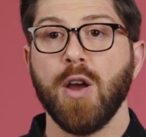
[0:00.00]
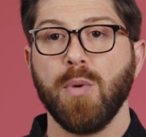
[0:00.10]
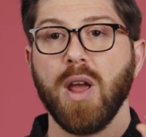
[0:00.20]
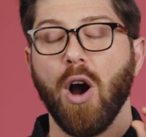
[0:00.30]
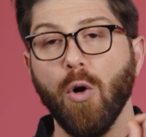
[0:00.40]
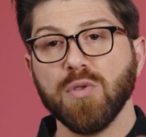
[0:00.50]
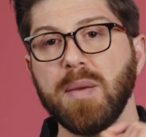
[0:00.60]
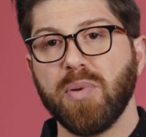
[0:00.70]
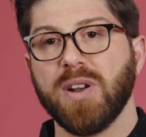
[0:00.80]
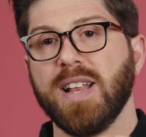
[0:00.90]
We
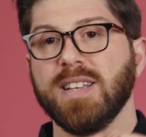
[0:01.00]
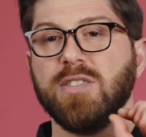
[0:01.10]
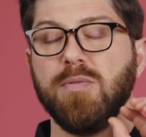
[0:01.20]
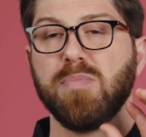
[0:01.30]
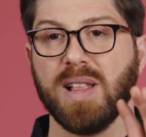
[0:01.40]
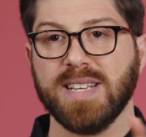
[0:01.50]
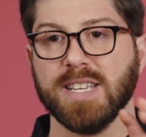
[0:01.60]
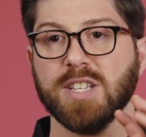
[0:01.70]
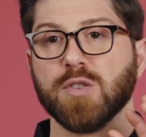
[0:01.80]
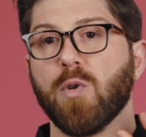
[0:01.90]
only put it into
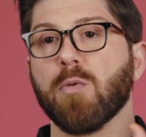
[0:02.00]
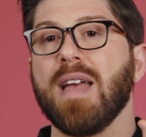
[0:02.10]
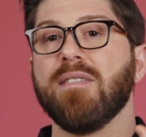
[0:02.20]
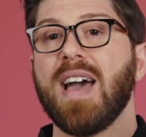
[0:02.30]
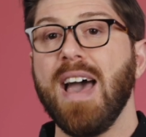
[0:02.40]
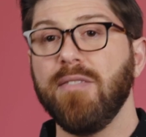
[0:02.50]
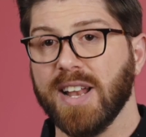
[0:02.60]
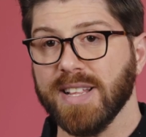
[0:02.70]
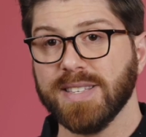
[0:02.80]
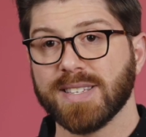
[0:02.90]
places where we have
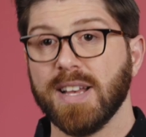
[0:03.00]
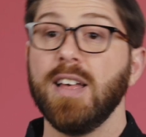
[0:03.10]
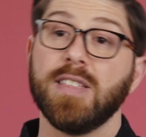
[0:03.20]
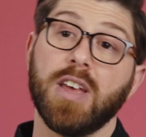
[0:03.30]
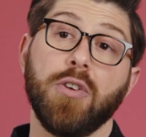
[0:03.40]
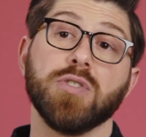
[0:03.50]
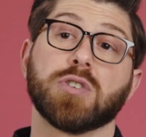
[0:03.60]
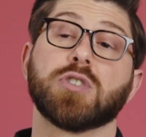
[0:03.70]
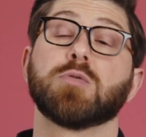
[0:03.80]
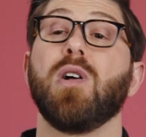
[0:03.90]
evidence that
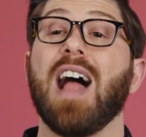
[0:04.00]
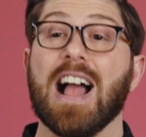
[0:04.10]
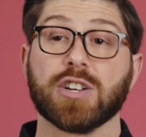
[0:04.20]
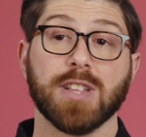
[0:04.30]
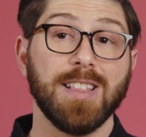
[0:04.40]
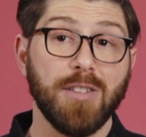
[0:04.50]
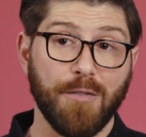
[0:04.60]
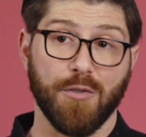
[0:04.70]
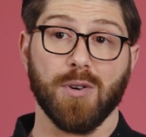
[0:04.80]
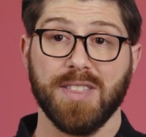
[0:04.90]
users will actually
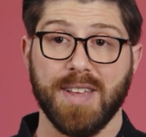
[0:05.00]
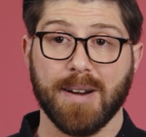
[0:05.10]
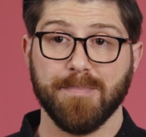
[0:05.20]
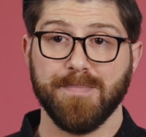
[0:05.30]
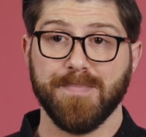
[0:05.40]
look for it there.